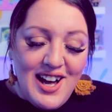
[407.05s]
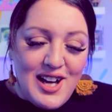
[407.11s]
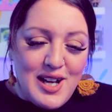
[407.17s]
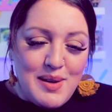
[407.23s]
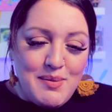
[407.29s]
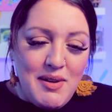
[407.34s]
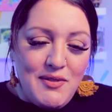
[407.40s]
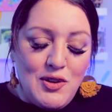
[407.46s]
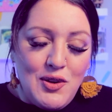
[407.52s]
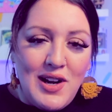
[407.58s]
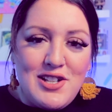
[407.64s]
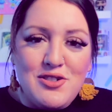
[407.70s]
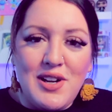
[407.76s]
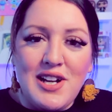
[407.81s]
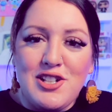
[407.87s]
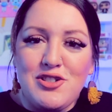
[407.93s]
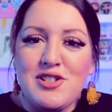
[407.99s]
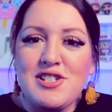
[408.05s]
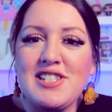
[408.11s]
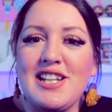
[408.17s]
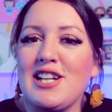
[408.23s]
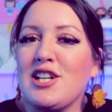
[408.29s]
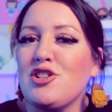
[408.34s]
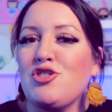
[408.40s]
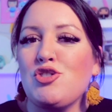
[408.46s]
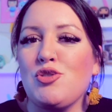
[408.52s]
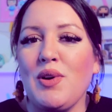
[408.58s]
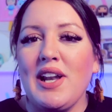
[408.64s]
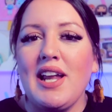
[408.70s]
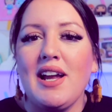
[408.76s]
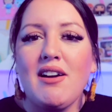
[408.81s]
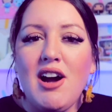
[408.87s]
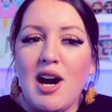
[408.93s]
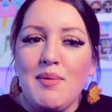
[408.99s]
If you guys are interested in
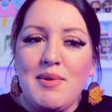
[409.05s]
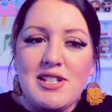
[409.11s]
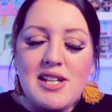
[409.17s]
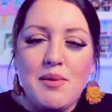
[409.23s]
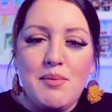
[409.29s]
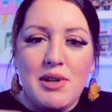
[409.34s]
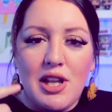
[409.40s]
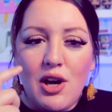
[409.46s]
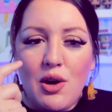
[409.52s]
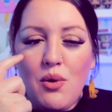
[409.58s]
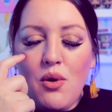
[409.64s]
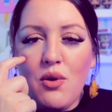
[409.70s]
joining, comment down below,